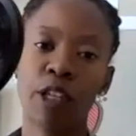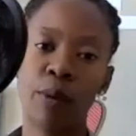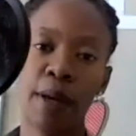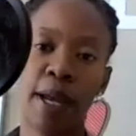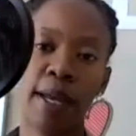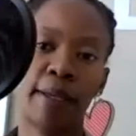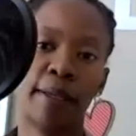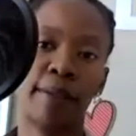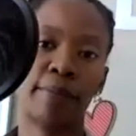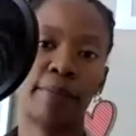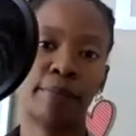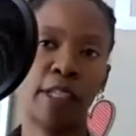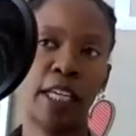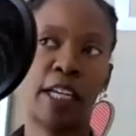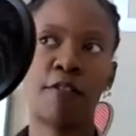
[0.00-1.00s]
Right.
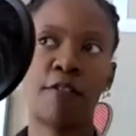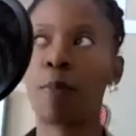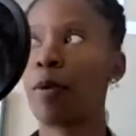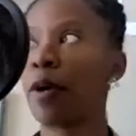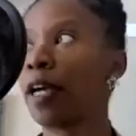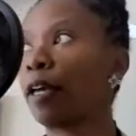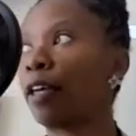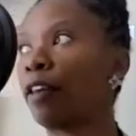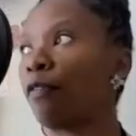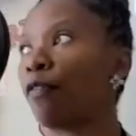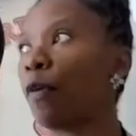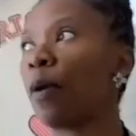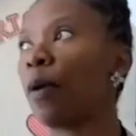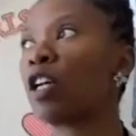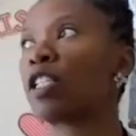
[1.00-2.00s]
And if a
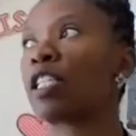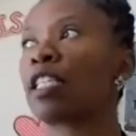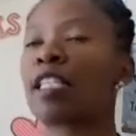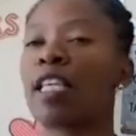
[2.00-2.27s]
person